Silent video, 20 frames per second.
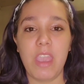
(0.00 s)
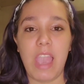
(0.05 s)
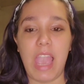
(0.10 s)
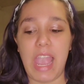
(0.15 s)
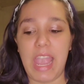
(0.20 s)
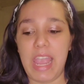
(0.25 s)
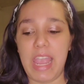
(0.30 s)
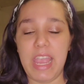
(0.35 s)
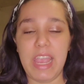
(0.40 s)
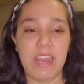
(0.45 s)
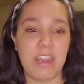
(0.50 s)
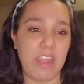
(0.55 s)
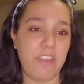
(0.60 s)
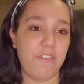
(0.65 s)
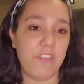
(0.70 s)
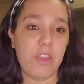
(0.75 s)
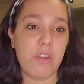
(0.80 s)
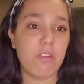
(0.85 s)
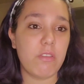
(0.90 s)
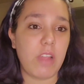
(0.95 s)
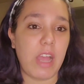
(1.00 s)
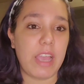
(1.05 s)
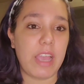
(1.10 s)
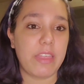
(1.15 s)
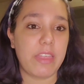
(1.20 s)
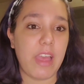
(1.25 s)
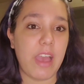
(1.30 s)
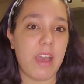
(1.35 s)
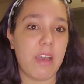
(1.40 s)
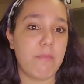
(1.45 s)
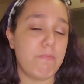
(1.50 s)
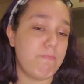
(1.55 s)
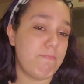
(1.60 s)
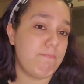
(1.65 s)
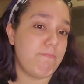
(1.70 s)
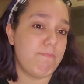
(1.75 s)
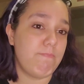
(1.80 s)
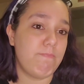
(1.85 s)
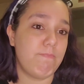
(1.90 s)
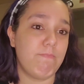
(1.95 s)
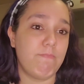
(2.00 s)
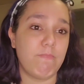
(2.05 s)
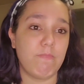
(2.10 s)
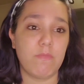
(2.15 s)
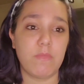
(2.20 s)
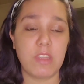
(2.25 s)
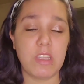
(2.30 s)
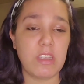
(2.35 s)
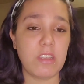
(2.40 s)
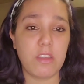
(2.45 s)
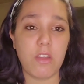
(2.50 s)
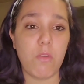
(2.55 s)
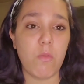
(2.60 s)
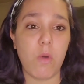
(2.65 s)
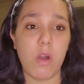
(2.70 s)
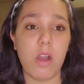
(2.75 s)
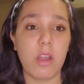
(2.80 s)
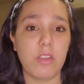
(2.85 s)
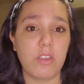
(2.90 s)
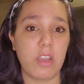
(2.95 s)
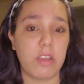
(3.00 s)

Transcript: And if you don't like that, then don't watch.